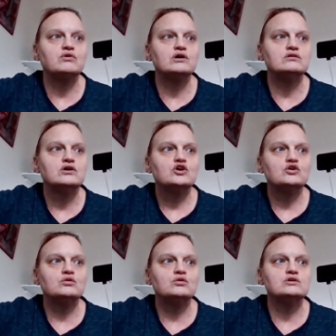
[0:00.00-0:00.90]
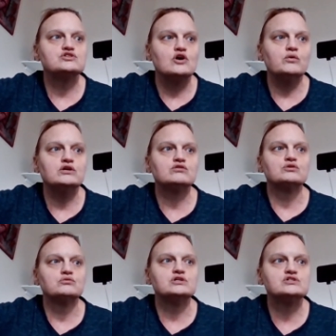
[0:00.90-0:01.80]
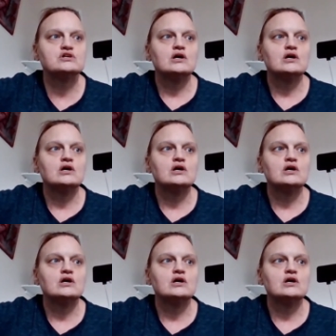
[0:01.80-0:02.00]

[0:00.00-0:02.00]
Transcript: one who is going through this.